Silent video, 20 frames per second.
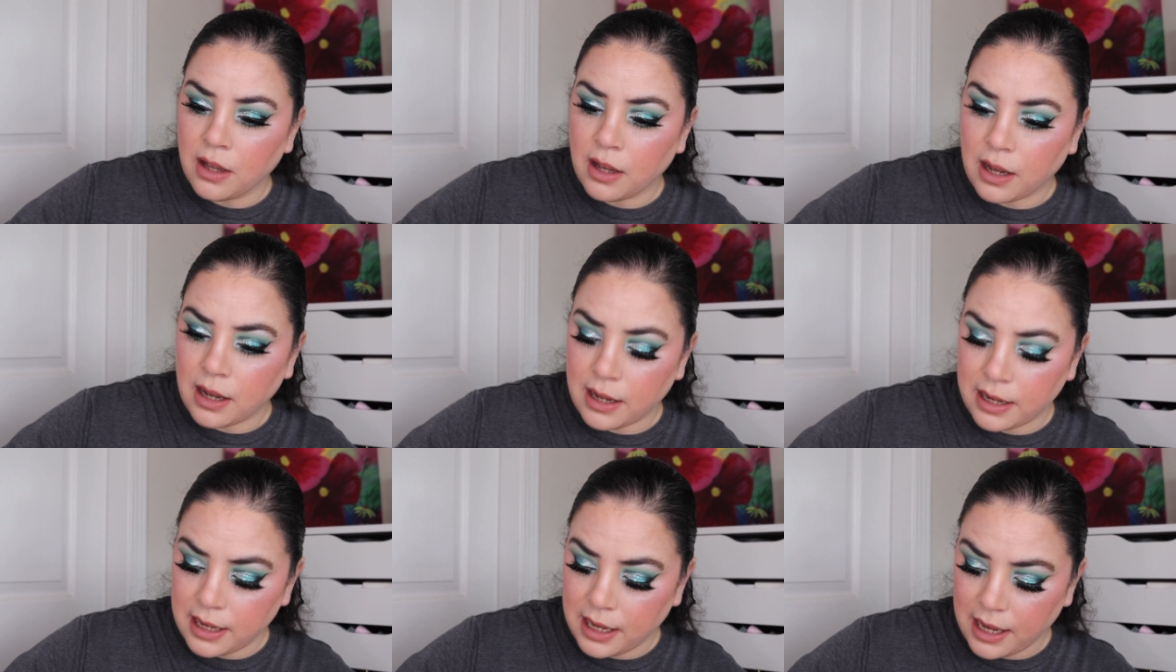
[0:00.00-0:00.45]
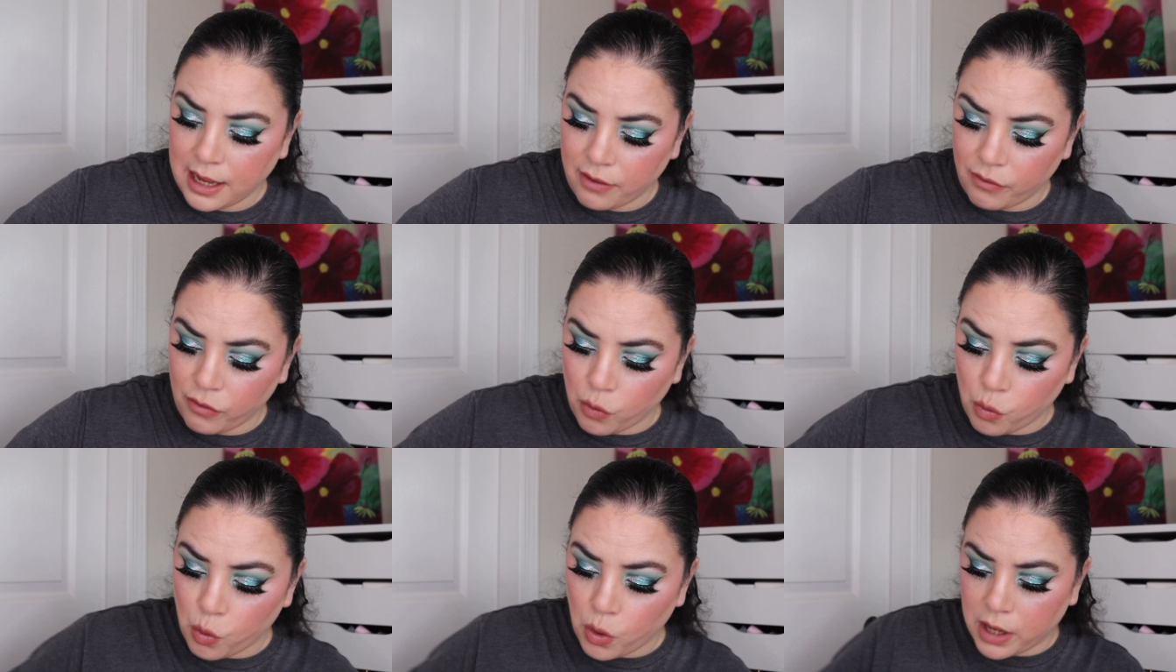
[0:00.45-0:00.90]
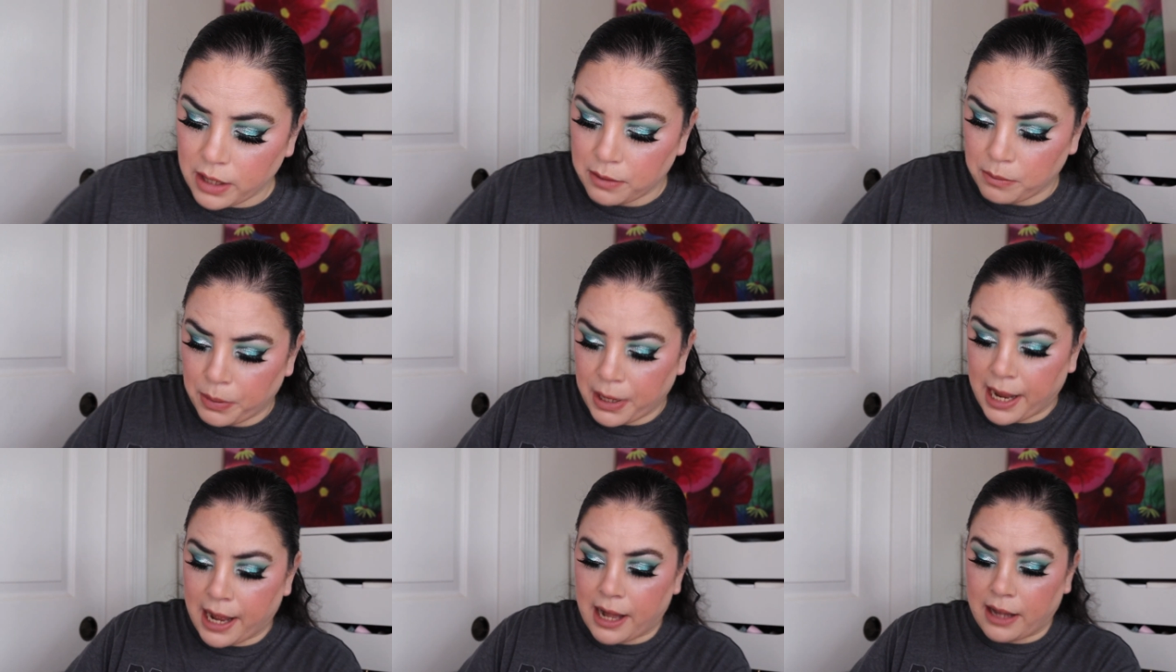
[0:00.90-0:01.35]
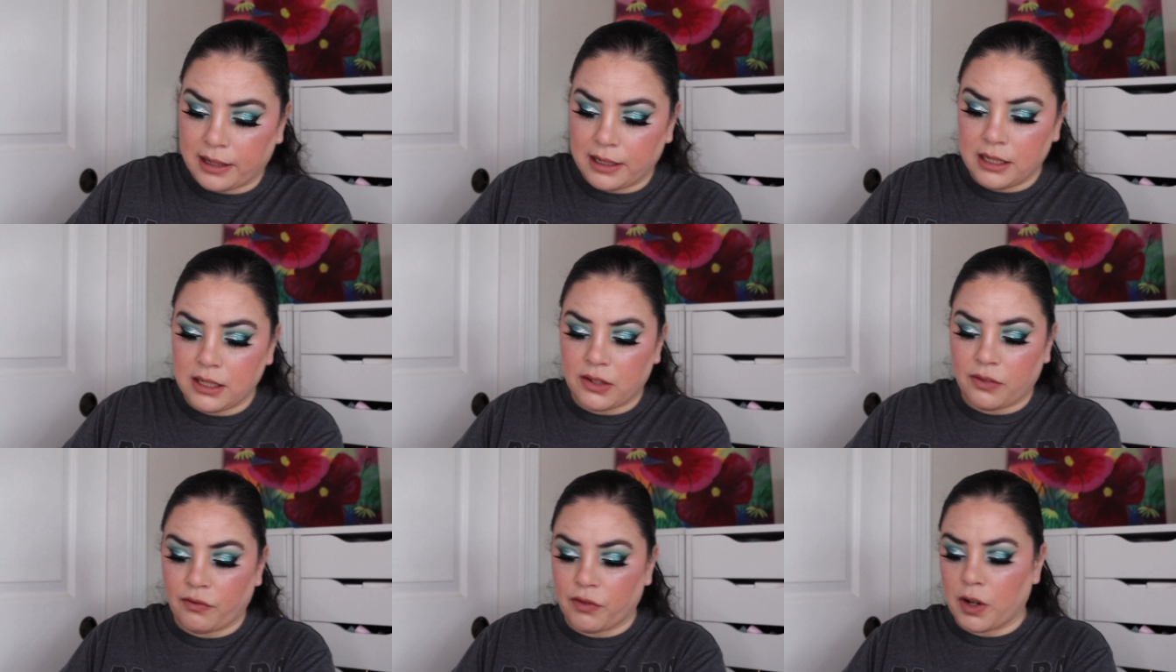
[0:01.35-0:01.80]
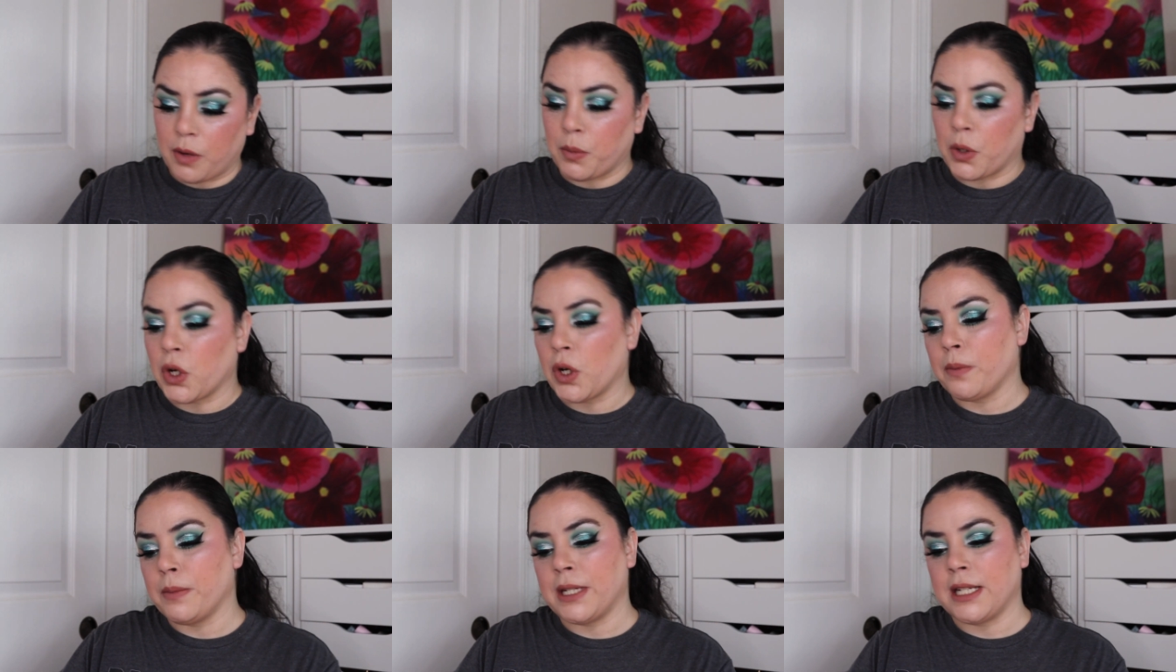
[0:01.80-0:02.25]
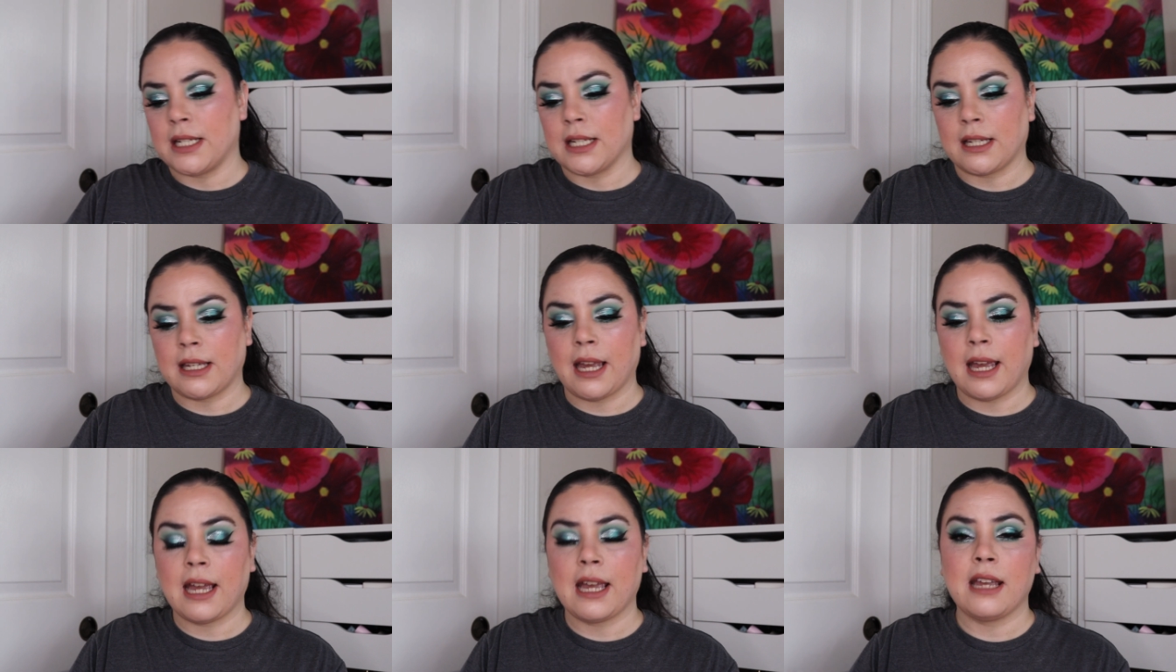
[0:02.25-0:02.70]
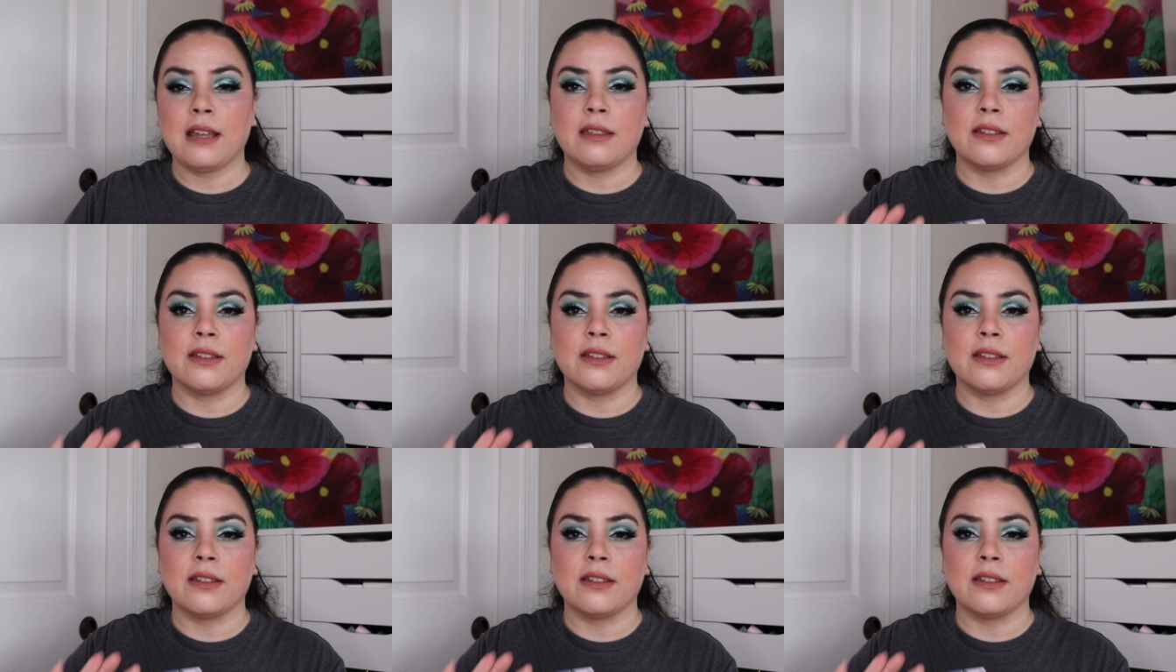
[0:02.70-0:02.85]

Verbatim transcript: I have one palette from Urban Decay.